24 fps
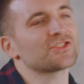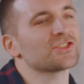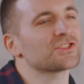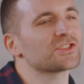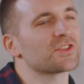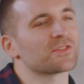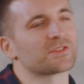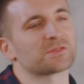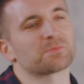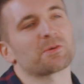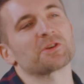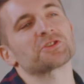
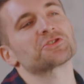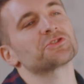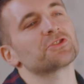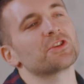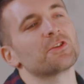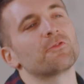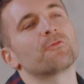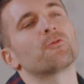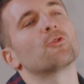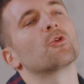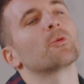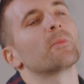just a
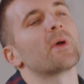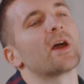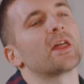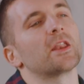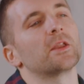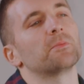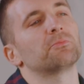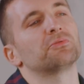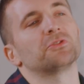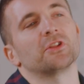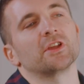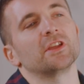specially
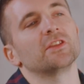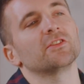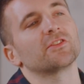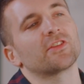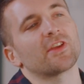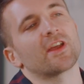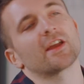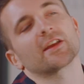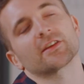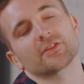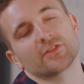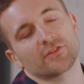formatted plain
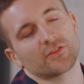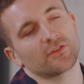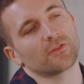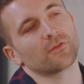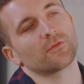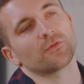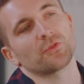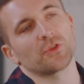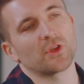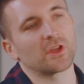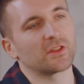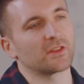text
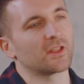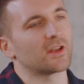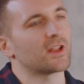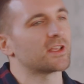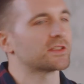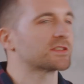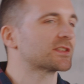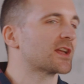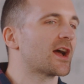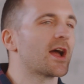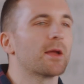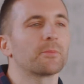thing that
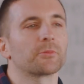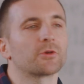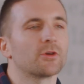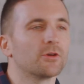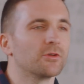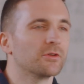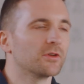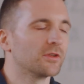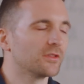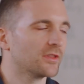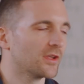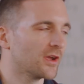has time
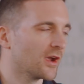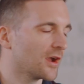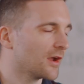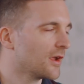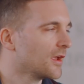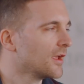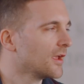code in there.